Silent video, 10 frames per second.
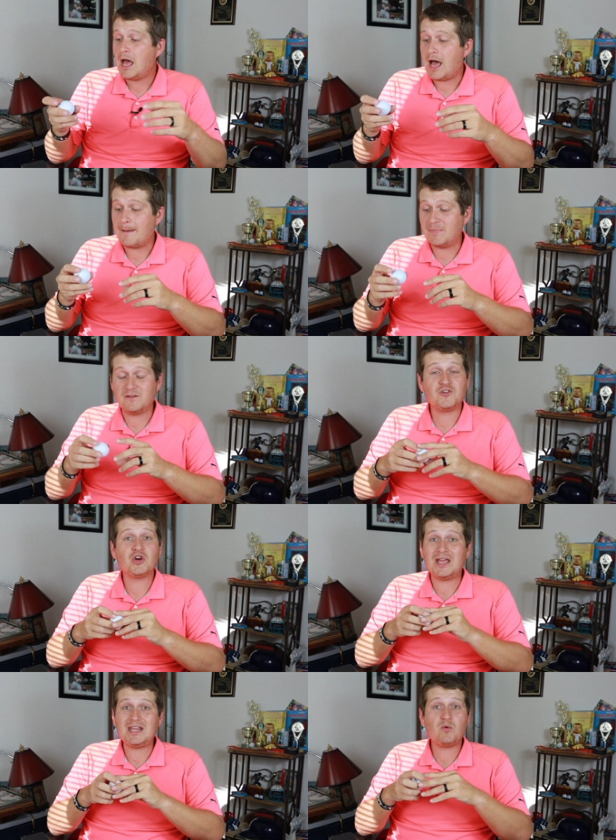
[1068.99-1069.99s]
Uh, but if
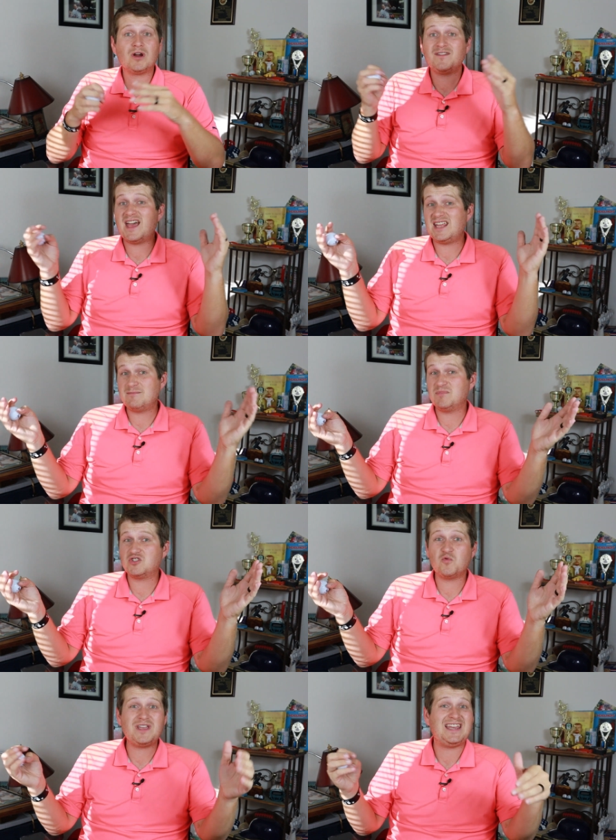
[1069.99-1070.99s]
you're anywhere in that in
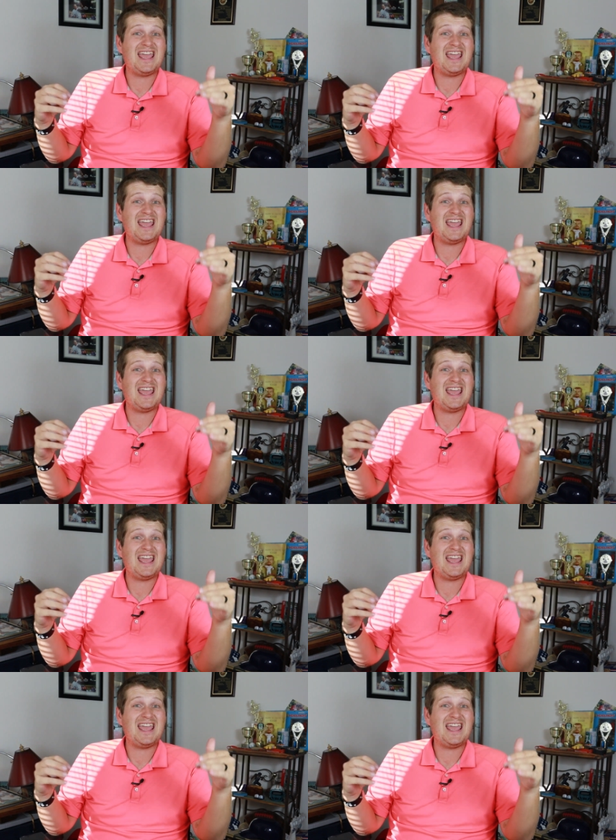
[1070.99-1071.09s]
between,